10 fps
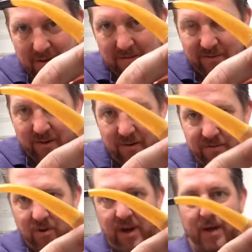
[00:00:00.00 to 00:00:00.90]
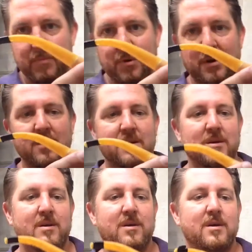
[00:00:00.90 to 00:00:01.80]
and I'm very, very happy.
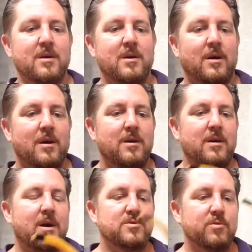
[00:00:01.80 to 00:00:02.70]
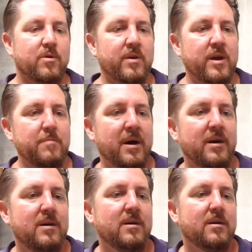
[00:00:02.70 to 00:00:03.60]
Yeah, I saw it on
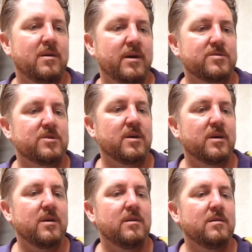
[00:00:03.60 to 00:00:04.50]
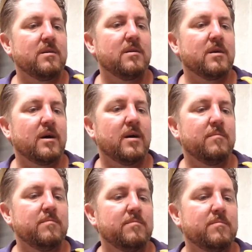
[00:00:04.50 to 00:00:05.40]
eBay, and I actually
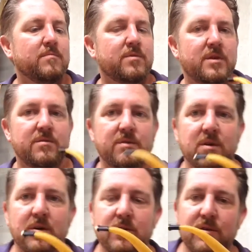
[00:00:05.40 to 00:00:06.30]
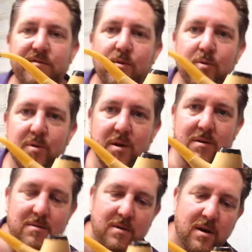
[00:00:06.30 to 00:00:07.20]
didn't think I could afford
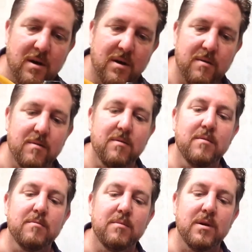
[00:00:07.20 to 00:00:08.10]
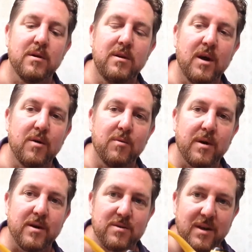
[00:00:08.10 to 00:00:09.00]
it, but no
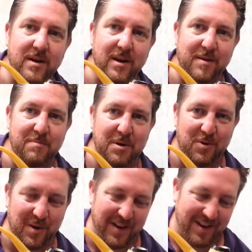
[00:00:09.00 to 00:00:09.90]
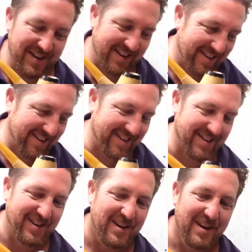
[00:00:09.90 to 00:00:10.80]
one else luckily bid on it.
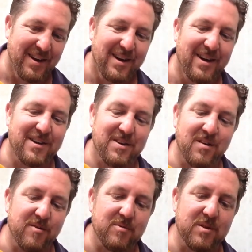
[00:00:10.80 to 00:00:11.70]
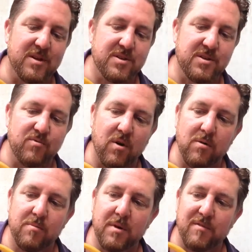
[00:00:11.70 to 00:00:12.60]
I don't know if it was listed
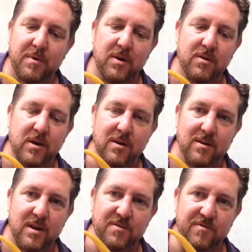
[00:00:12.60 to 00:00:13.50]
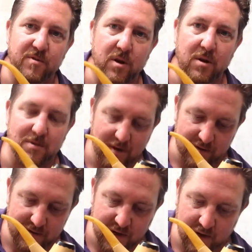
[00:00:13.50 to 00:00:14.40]
wrong, but I've been looking at these for a long,
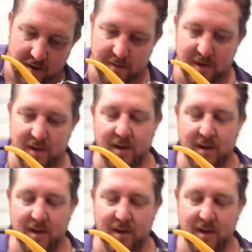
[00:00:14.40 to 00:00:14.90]
long time,